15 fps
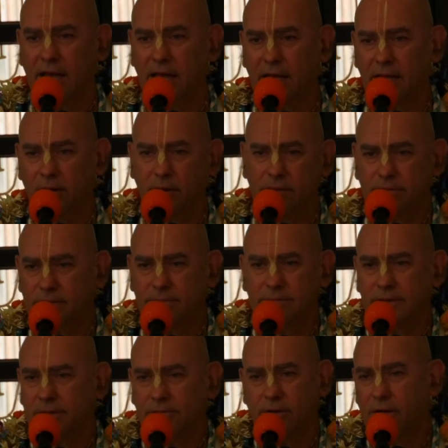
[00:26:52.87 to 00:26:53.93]

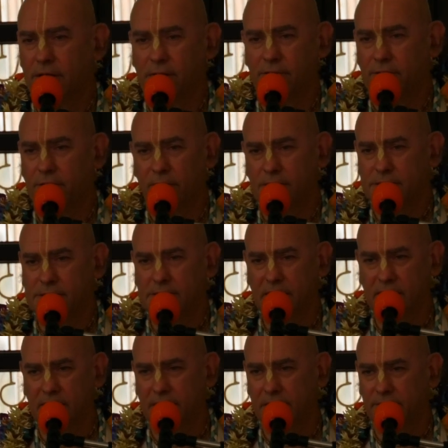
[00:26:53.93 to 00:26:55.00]
Rock and roll
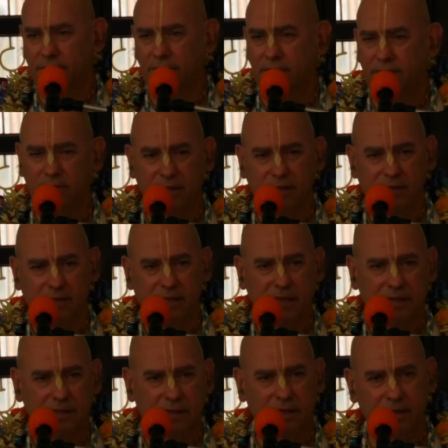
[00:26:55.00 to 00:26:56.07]
singer,
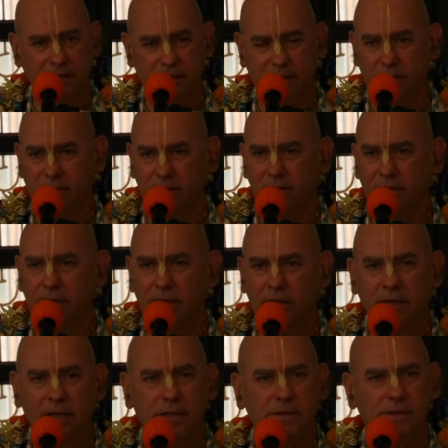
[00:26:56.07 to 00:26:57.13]
50s, 60s, you know.
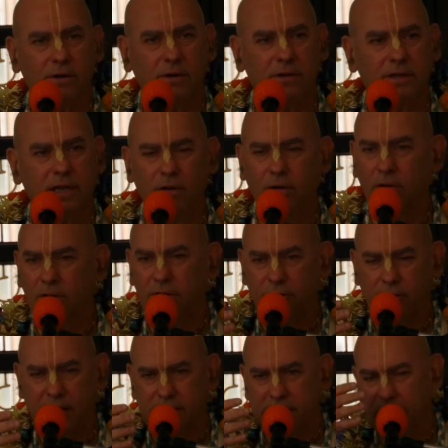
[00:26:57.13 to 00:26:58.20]
So they all
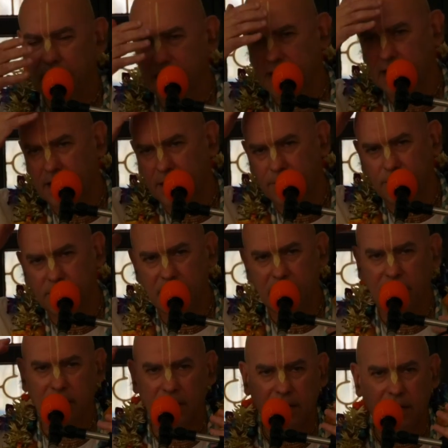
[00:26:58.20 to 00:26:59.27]
dress like him, with the
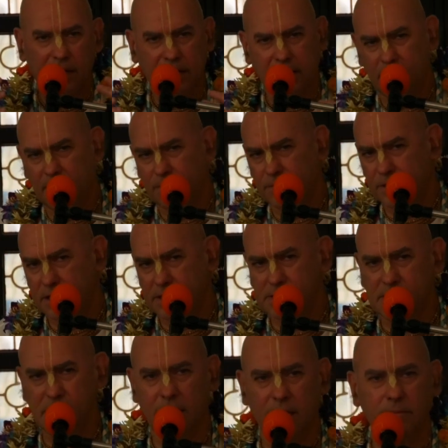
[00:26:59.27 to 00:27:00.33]
hair like him, with the
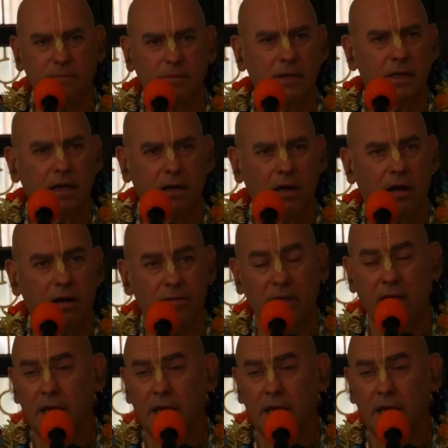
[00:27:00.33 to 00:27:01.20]
same cloth.